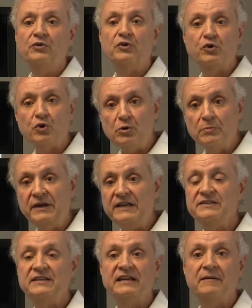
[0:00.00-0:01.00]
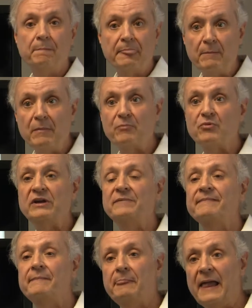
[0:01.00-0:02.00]
deterministic memory
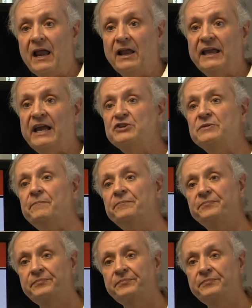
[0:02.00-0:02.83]
allocation.